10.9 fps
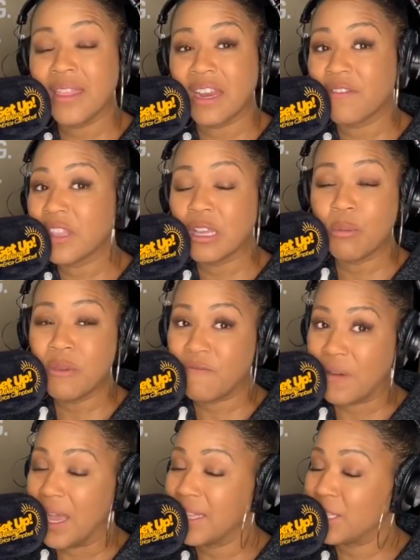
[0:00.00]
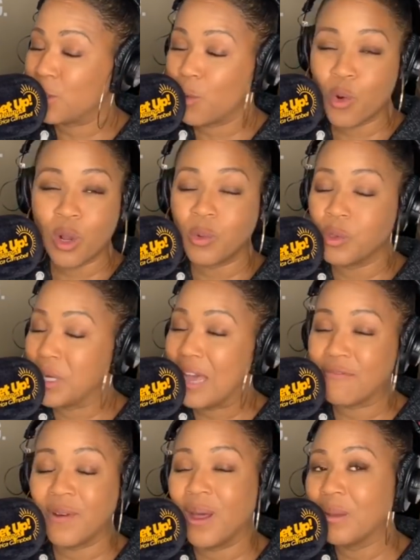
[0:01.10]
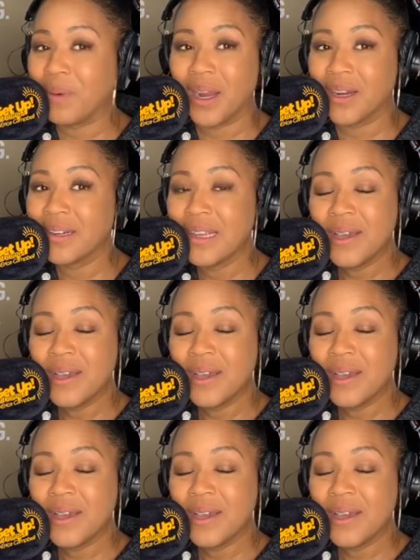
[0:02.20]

that everything will be fine, that the world will not fall apart